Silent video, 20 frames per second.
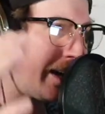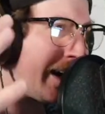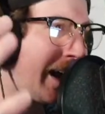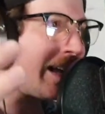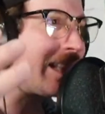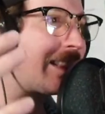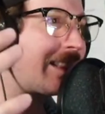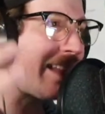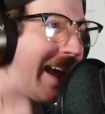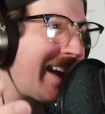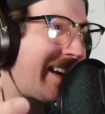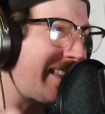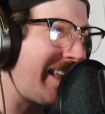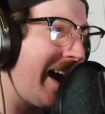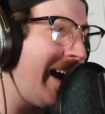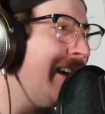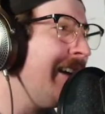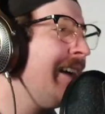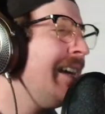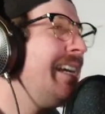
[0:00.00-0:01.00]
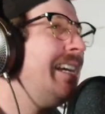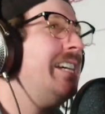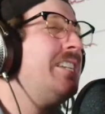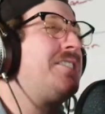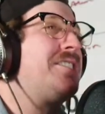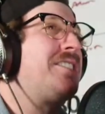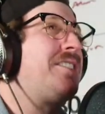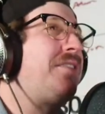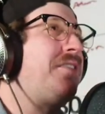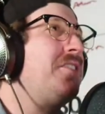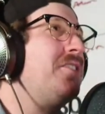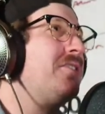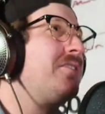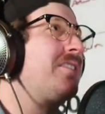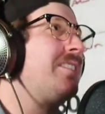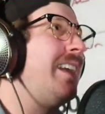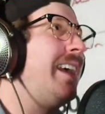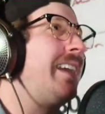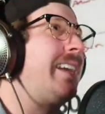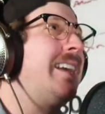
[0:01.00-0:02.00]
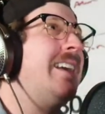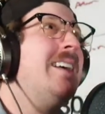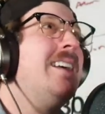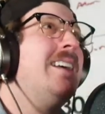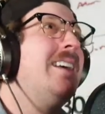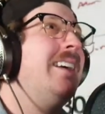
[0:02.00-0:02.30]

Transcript: and I like that. It just feels like